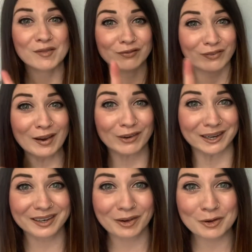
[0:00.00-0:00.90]
Very
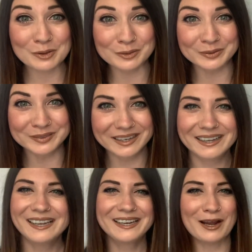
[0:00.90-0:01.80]
cool!
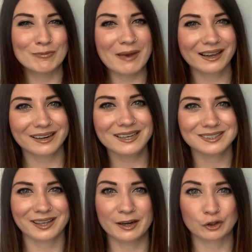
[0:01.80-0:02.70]
Now, magnets
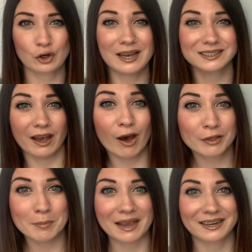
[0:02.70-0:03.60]
can attract
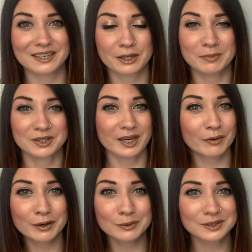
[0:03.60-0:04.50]
other magnetic
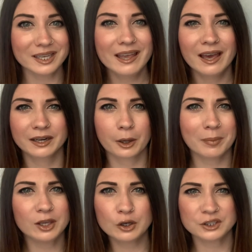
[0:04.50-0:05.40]
materials and can be
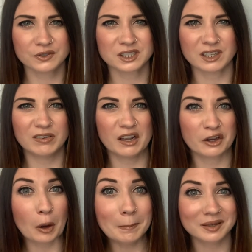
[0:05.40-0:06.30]
used for stuff like
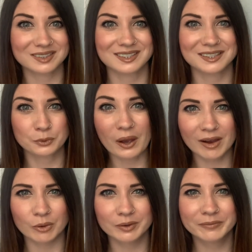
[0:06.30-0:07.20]
compasses as
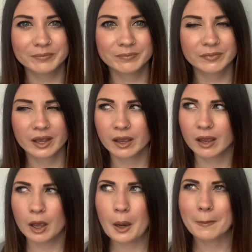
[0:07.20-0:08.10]
well.
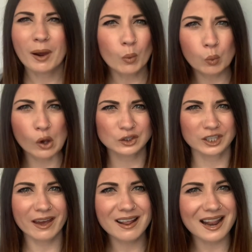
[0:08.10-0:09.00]
But what's
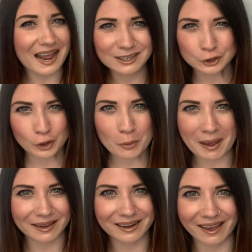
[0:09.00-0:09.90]
an
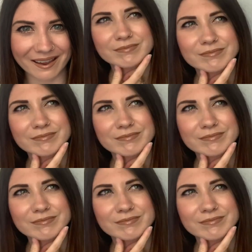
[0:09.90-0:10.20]
electromagnet?